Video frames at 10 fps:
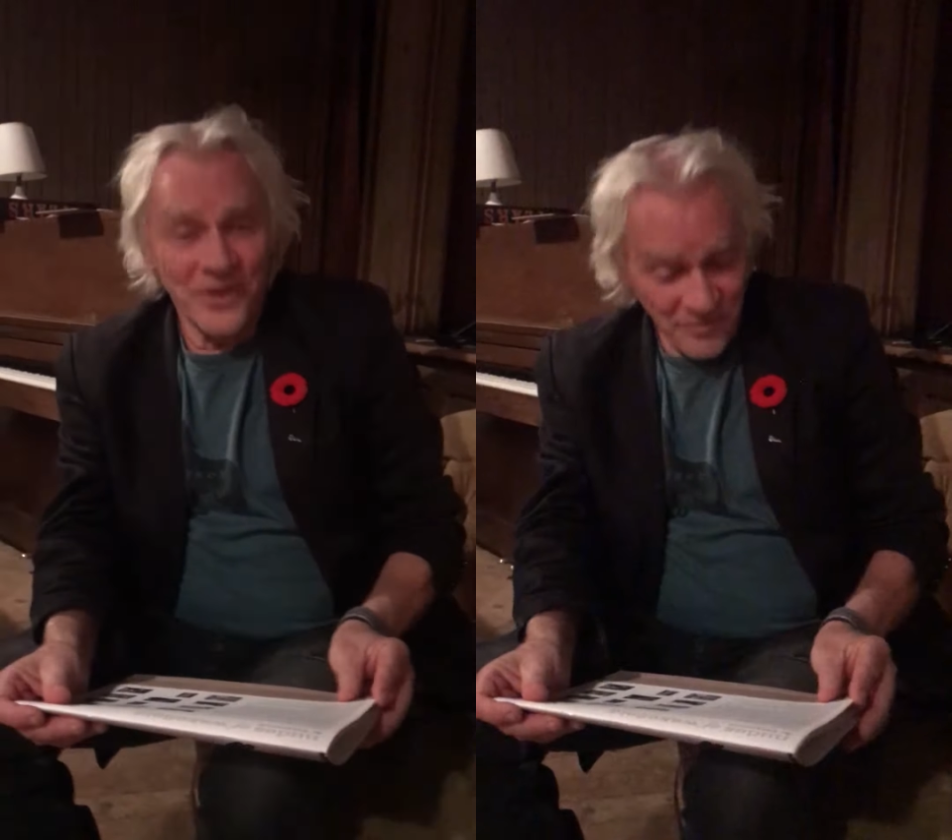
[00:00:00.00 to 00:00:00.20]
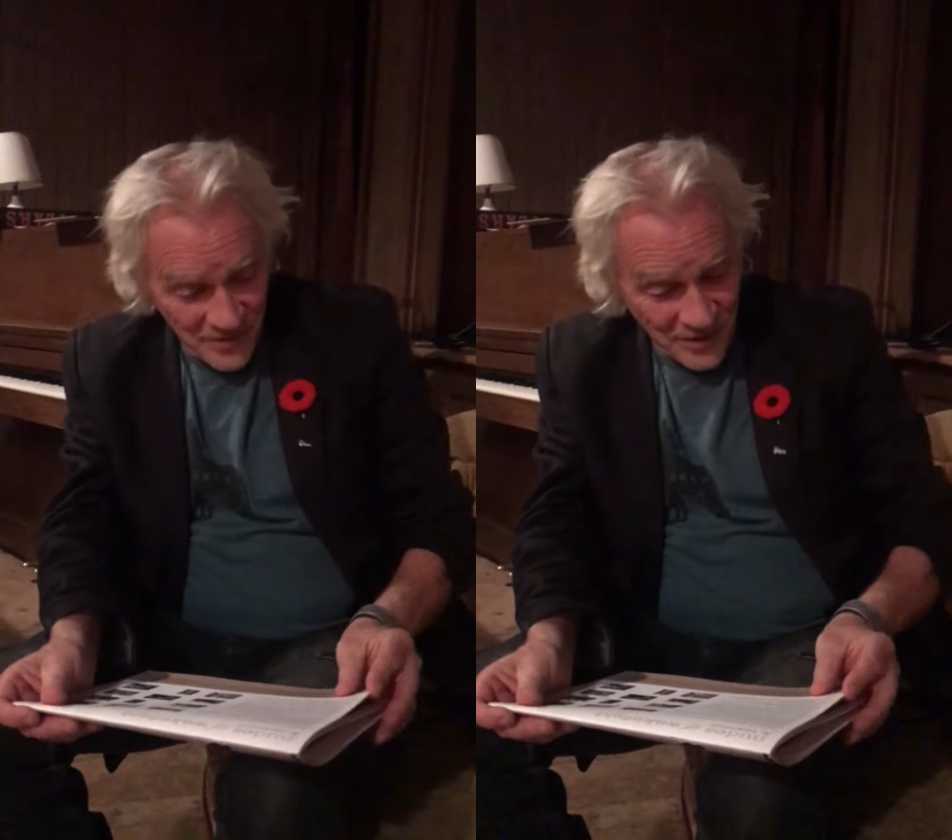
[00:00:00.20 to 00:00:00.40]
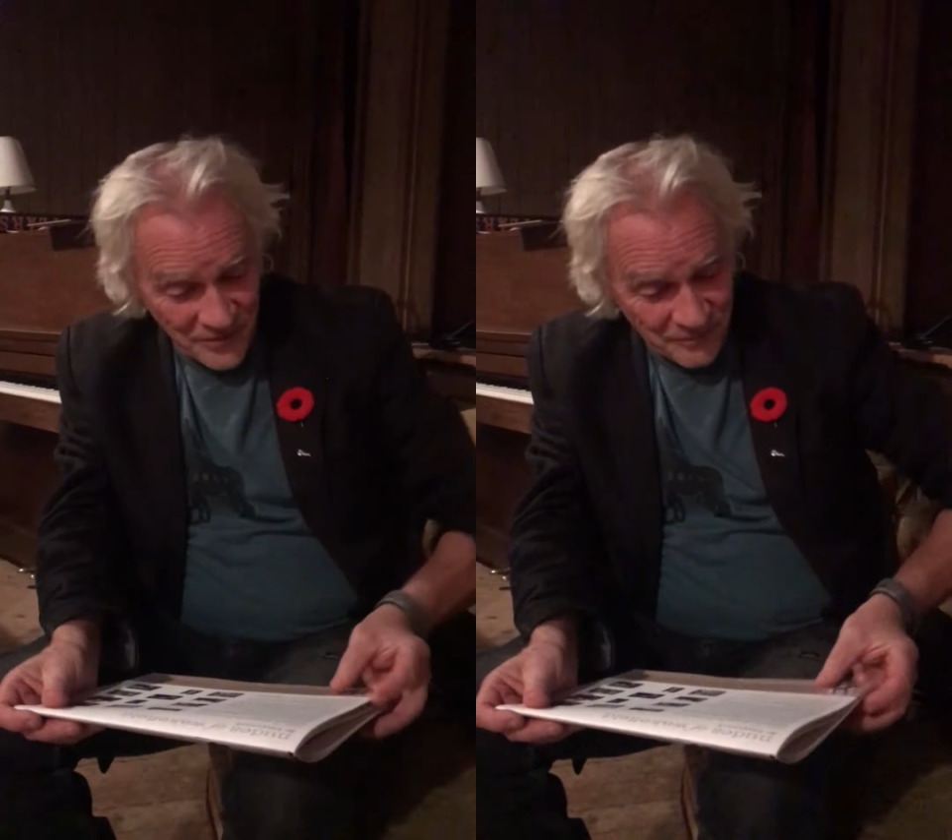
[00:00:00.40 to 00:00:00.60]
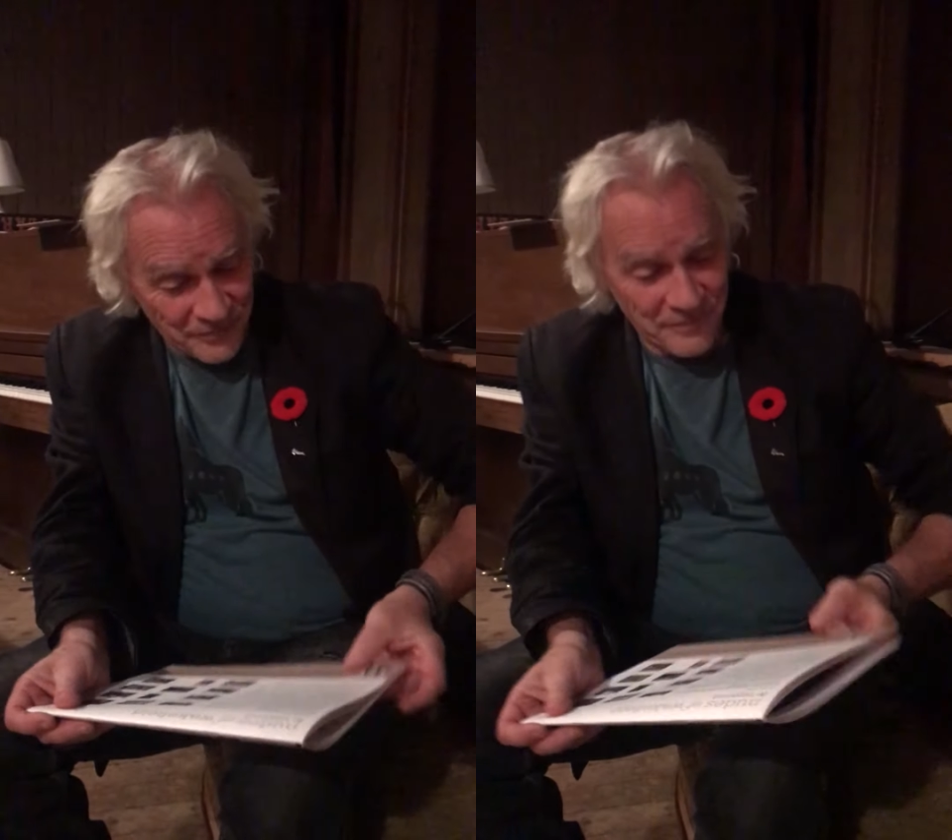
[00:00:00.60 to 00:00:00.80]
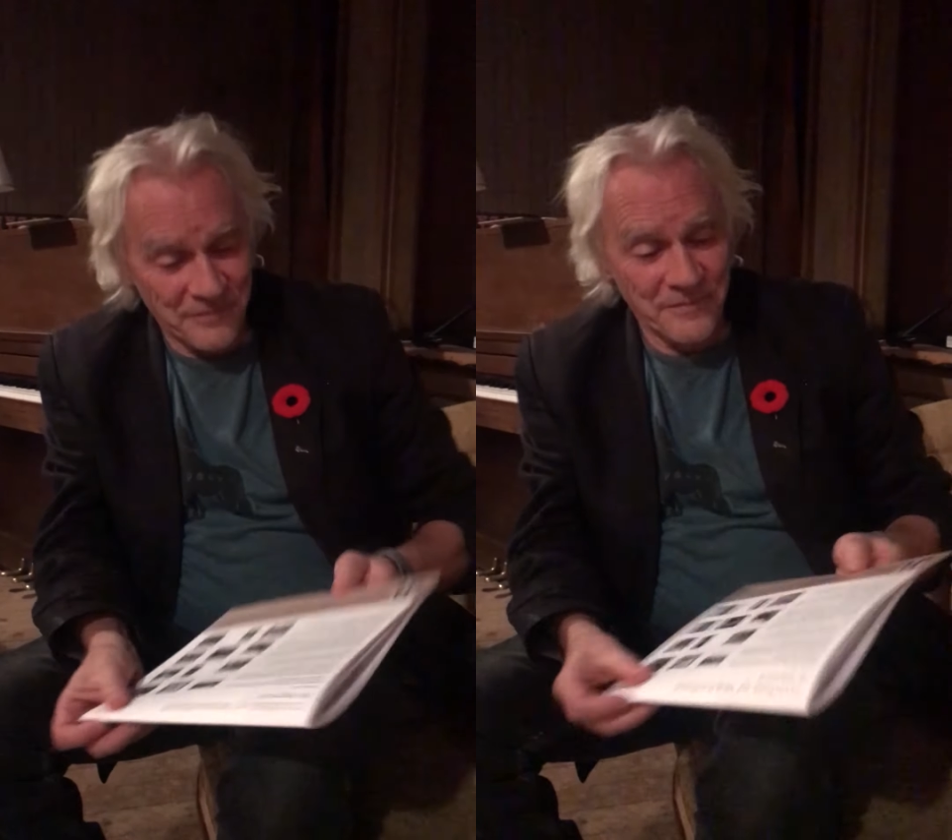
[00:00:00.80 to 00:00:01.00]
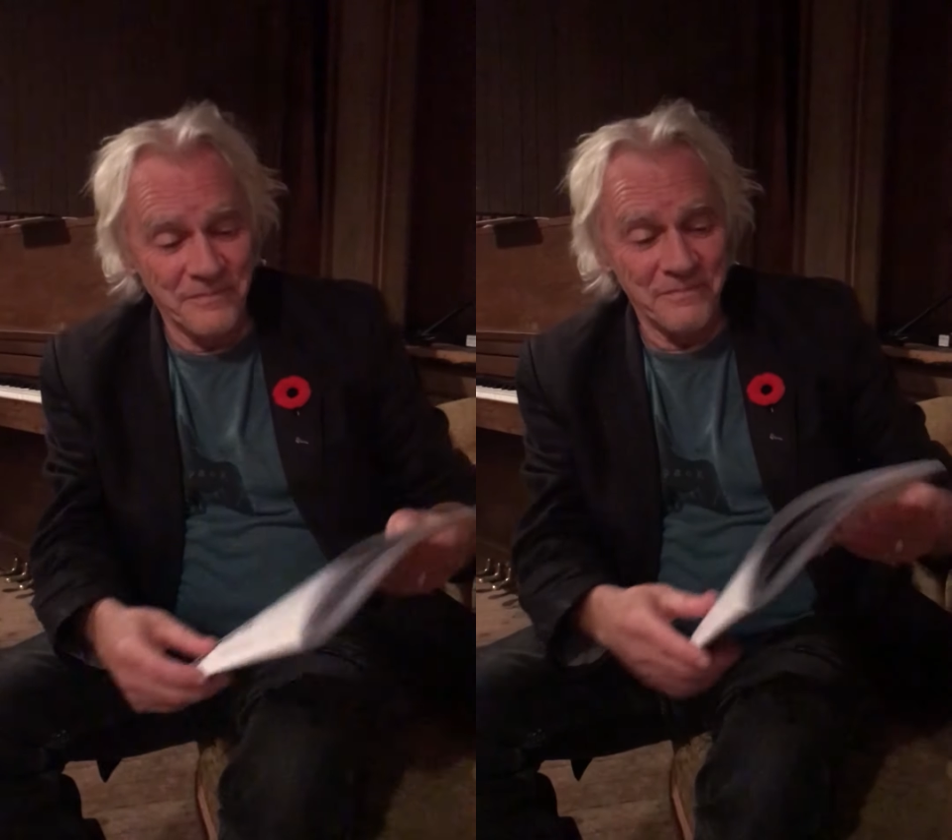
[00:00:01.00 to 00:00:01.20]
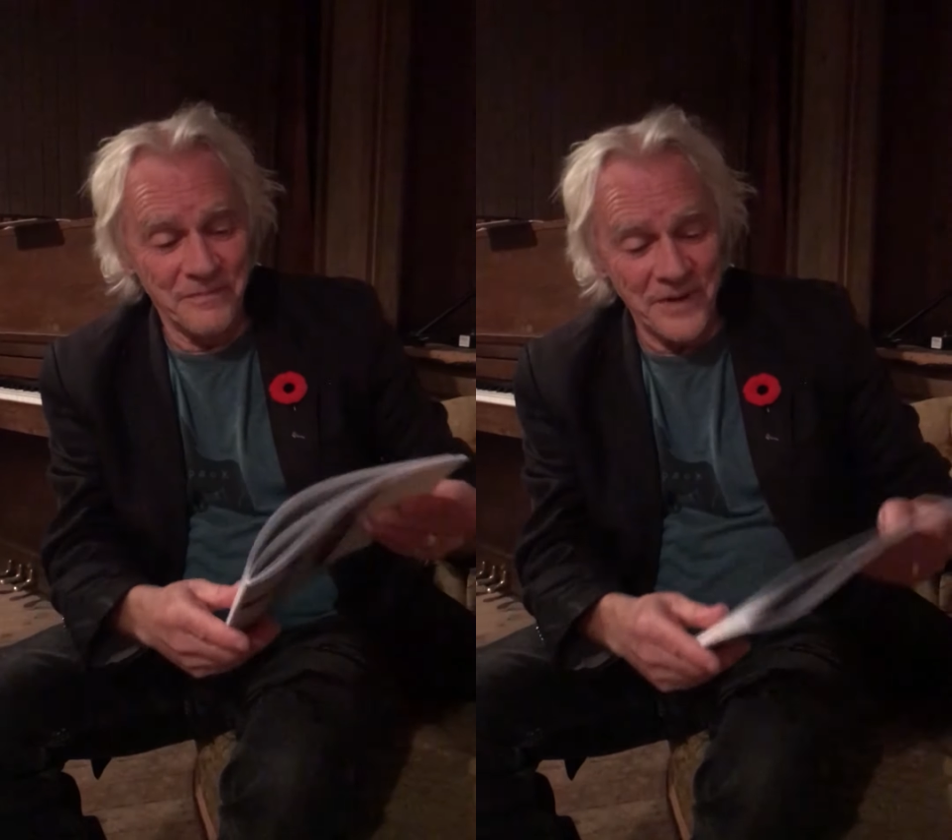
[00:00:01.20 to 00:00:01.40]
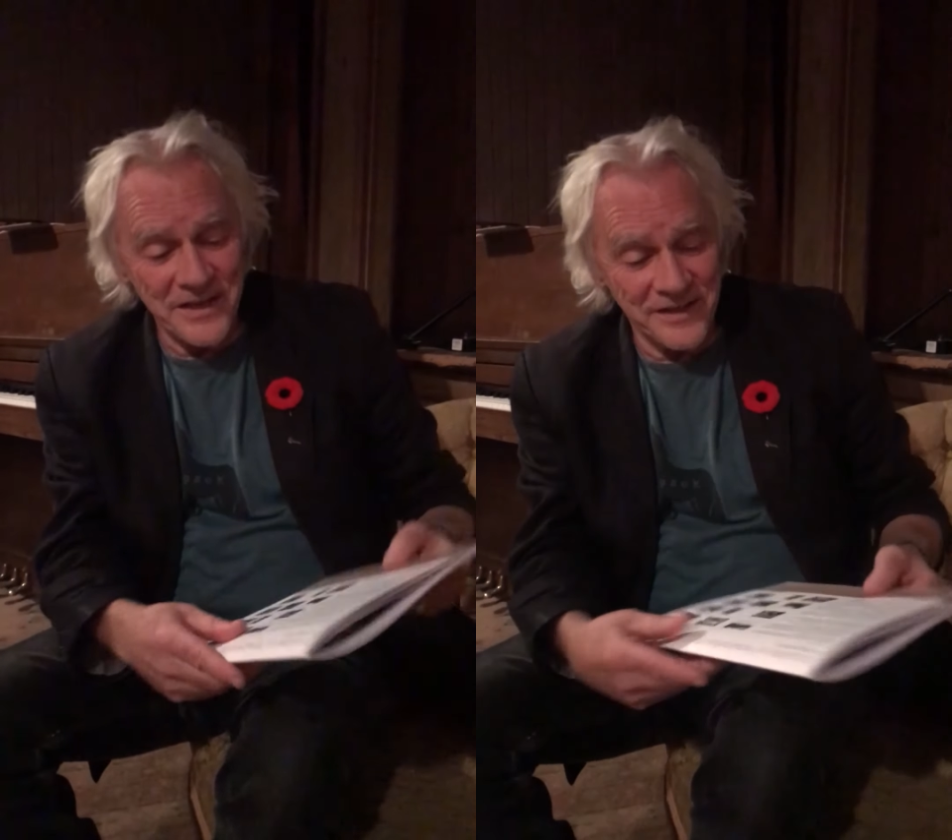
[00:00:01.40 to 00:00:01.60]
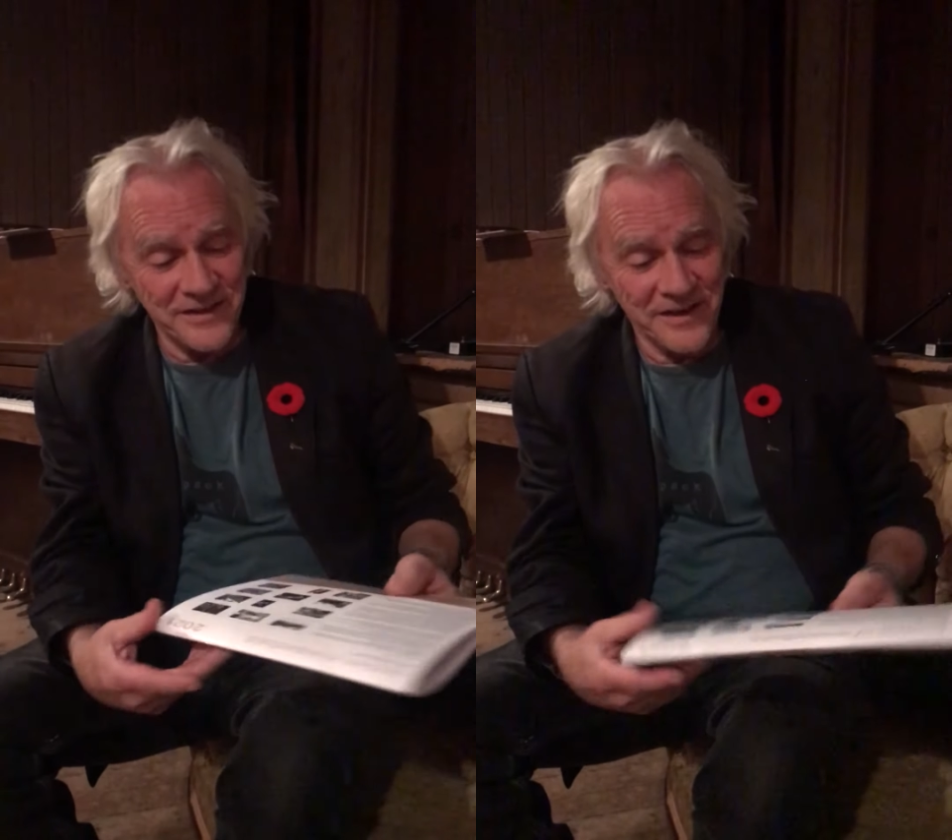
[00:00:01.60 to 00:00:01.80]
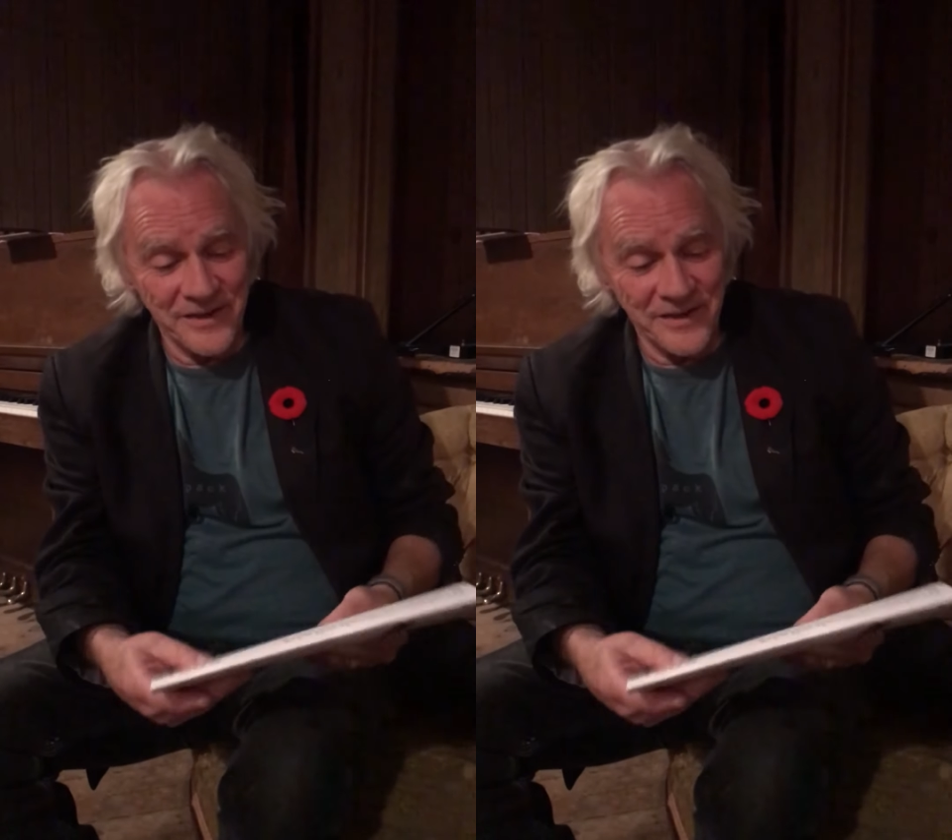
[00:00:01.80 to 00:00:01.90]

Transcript: somehow make it.